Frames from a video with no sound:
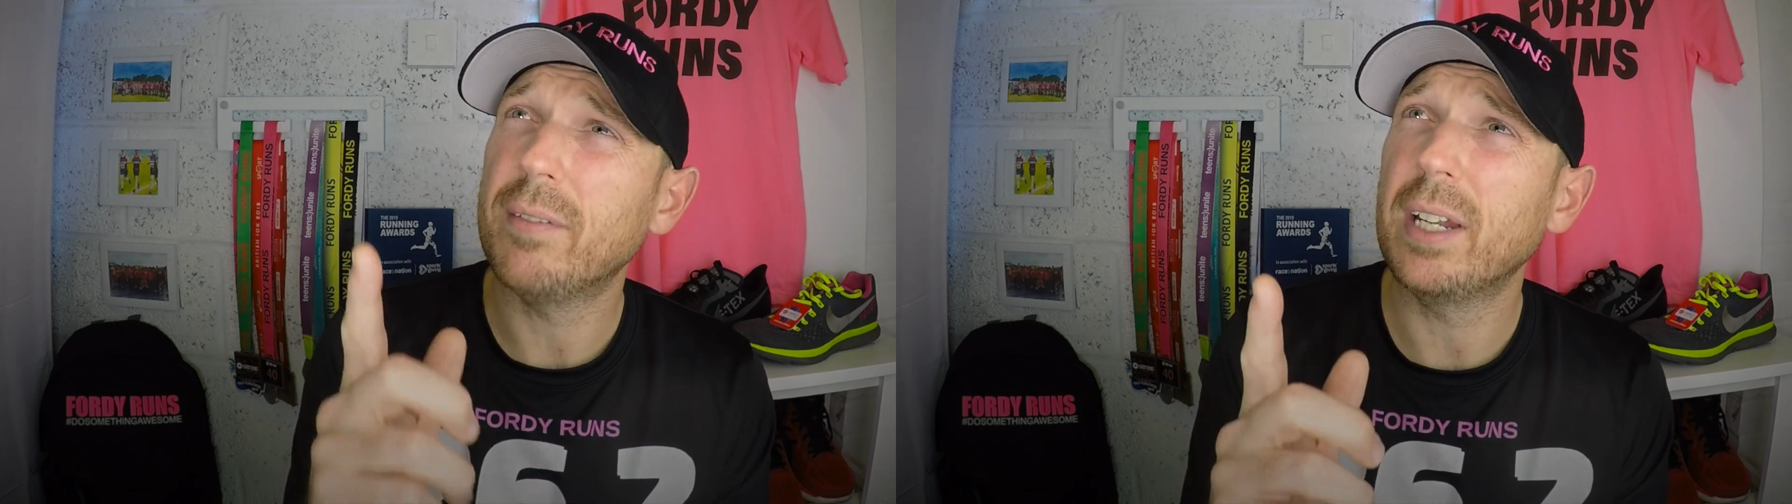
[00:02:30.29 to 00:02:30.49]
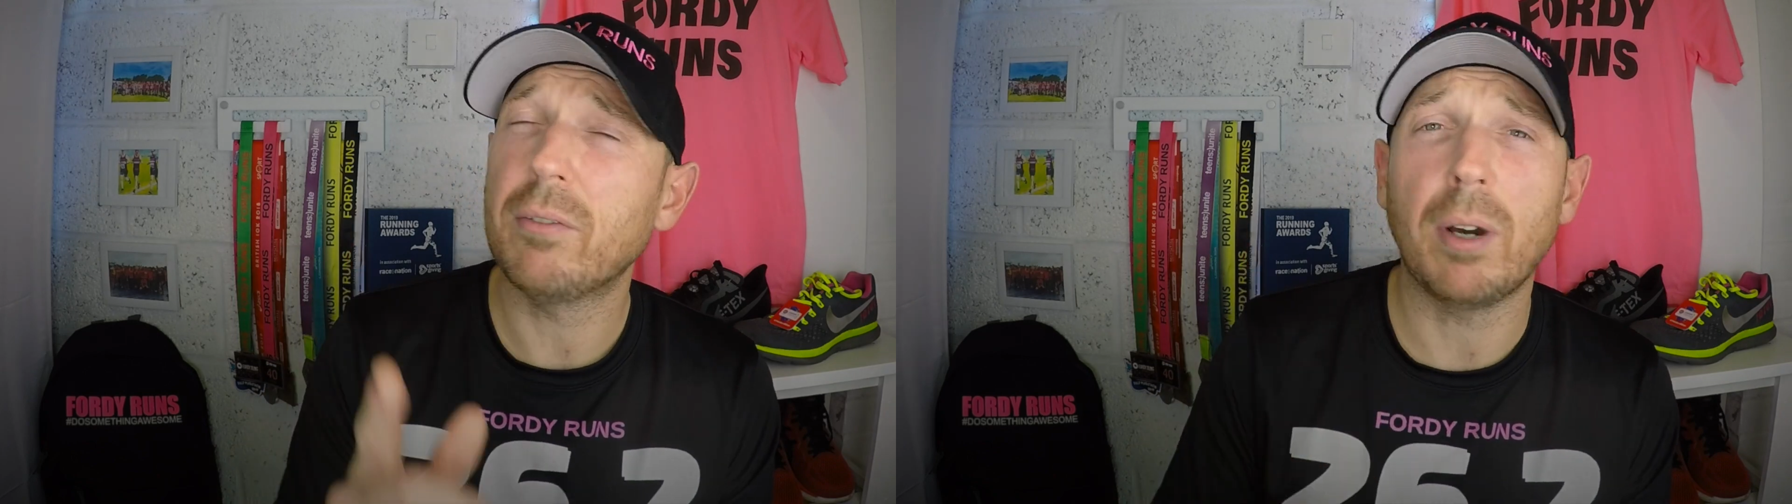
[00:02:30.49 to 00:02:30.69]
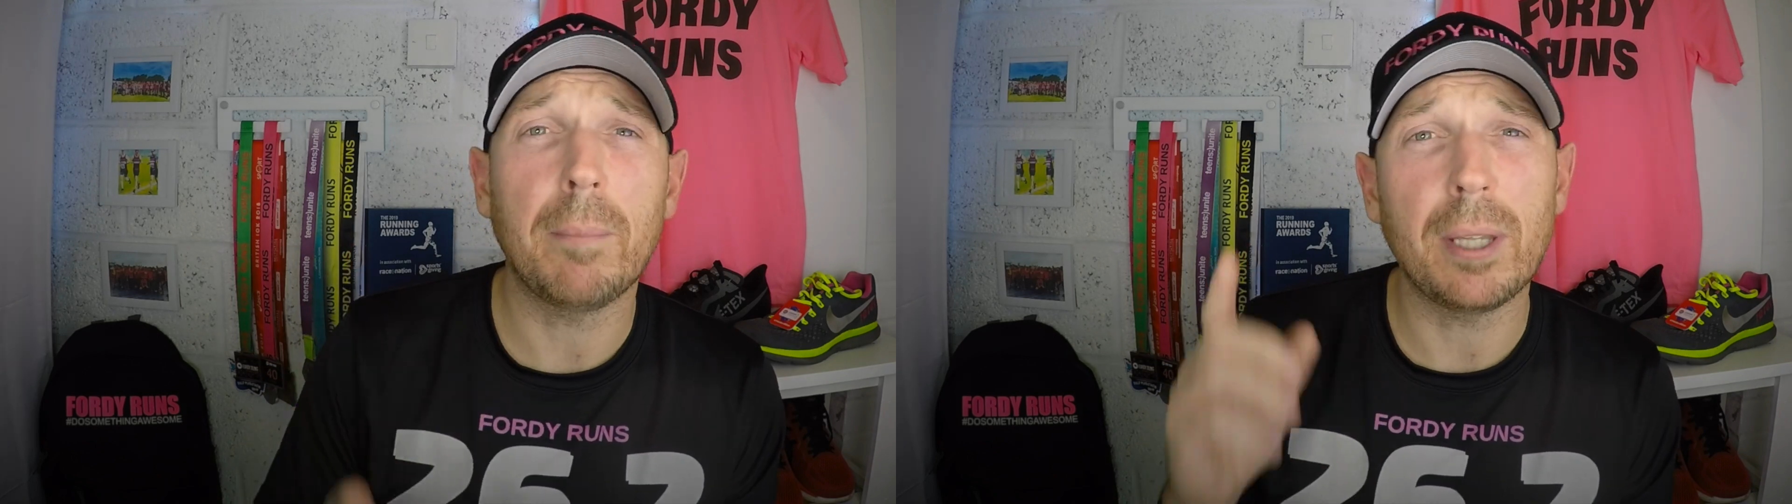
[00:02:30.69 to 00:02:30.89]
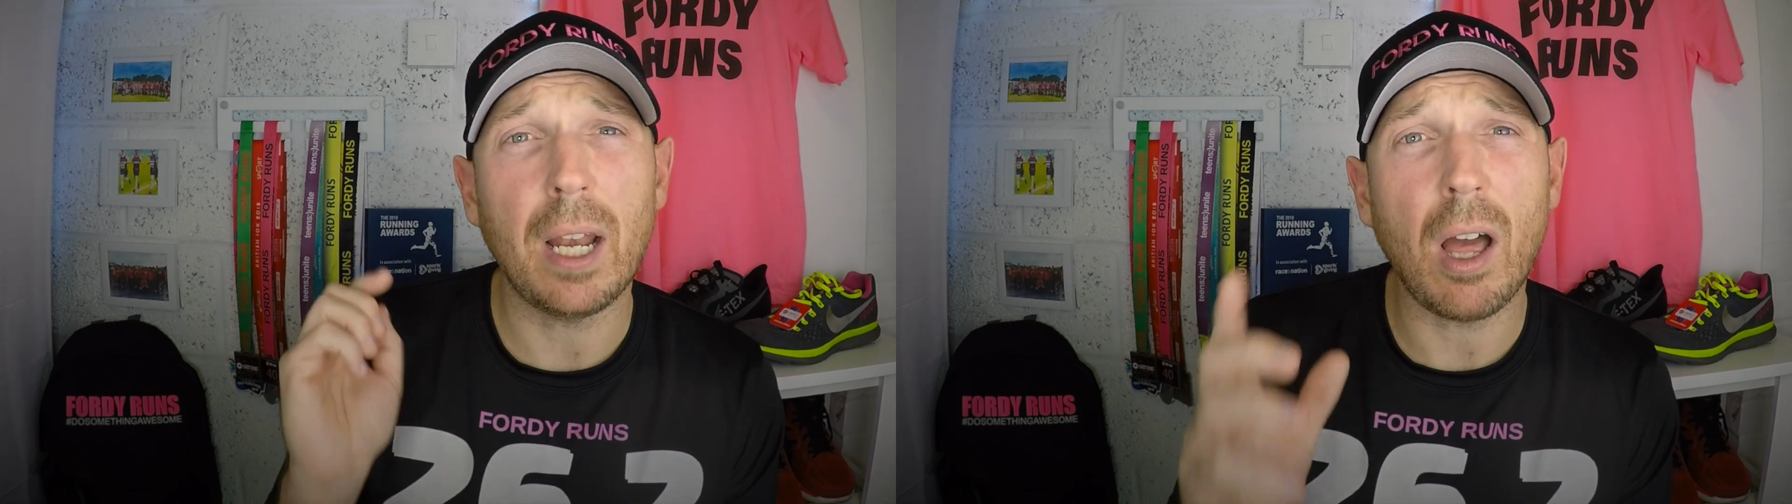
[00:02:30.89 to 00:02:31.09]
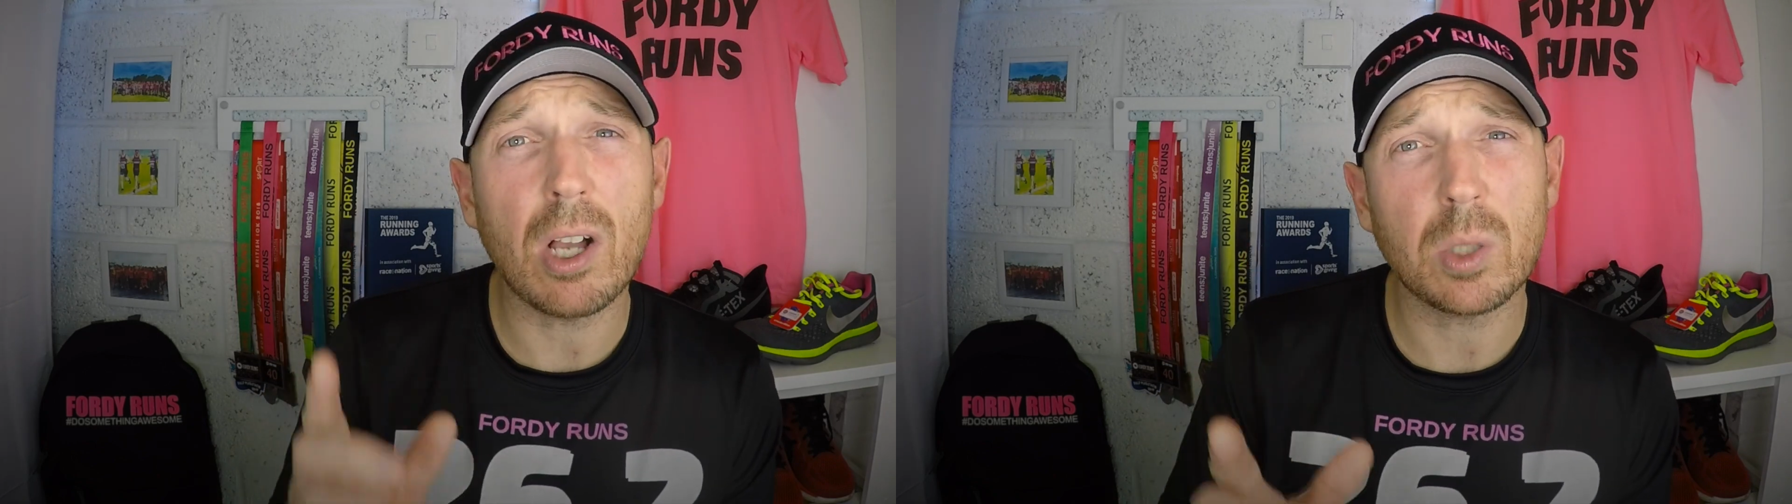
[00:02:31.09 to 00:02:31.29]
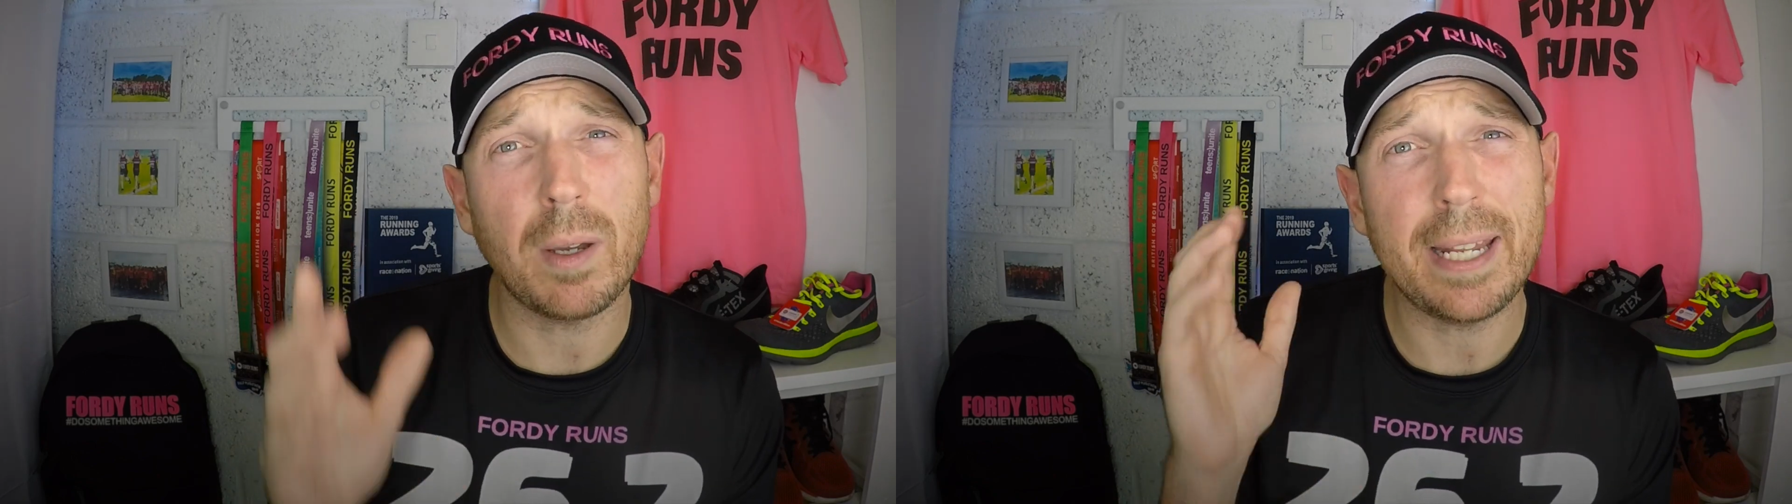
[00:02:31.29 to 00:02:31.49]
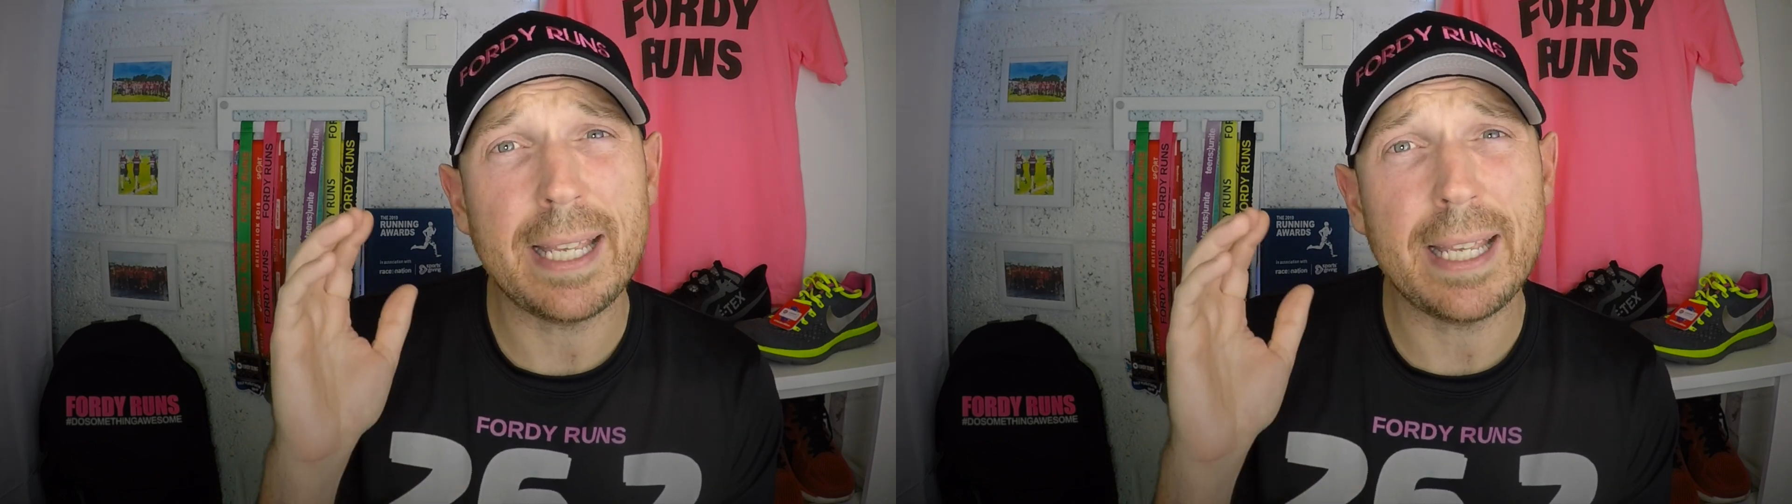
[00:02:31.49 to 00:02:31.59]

have another one, but the last one